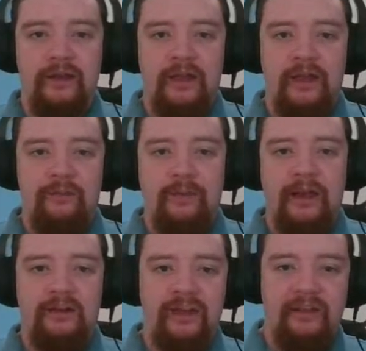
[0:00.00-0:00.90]
if
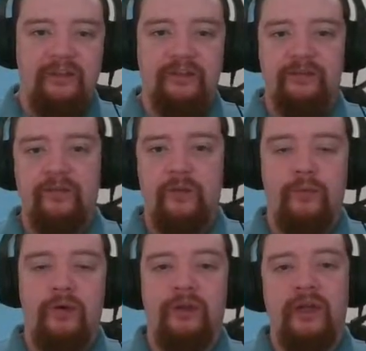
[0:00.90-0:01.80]
black takes this e4
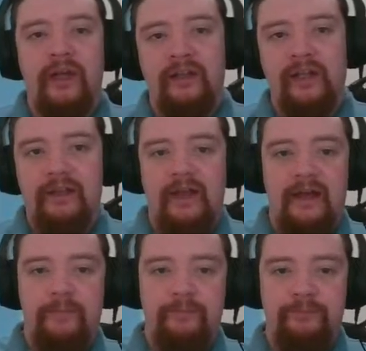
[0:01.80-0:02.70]
pawn,
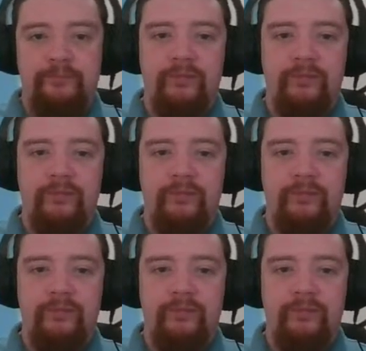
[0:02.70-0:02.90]
then